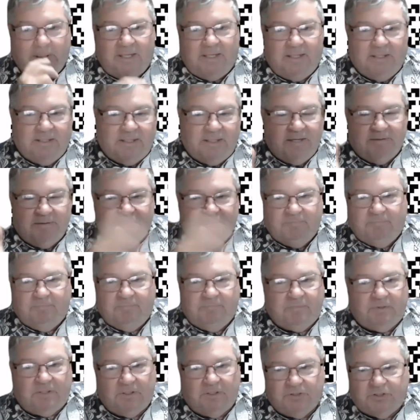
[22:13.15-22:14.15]
and then
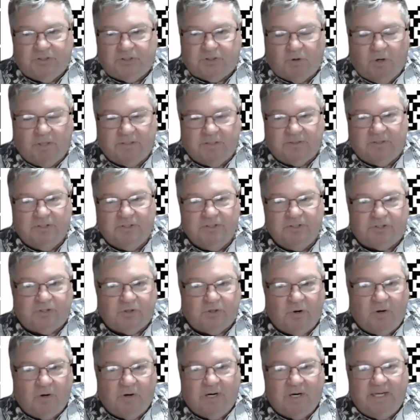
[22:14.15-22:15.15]
to shorten the
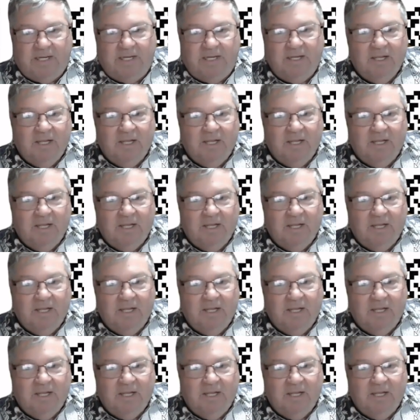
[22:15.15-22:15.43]
story,